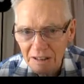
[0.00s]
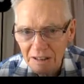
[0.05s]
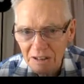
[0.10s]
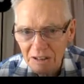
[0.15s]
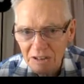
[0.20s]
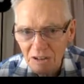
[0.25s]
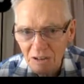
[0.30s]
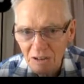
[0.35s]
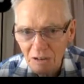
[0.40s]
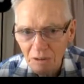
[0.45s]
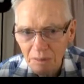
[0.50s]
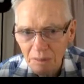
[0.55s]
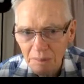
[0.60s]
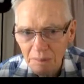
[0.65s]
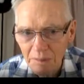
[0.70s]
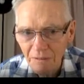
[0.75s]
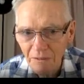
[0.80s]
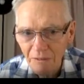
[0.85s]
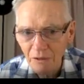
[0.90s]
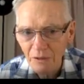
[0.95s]
So
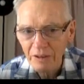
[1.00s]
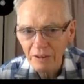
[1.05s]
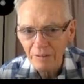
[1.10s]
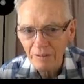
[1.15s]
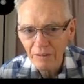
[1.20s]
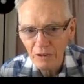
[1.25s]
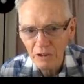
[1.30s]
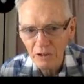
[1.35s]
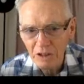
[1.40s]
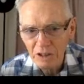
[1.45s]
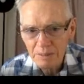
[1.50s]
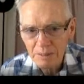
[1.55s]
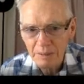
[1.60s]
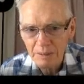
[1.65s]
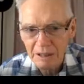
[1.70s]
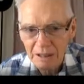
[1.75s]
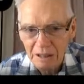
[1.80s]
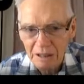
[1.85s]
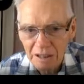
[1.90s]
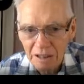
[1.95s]
remember, for the first
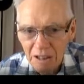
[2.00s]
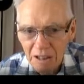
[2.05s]
bit,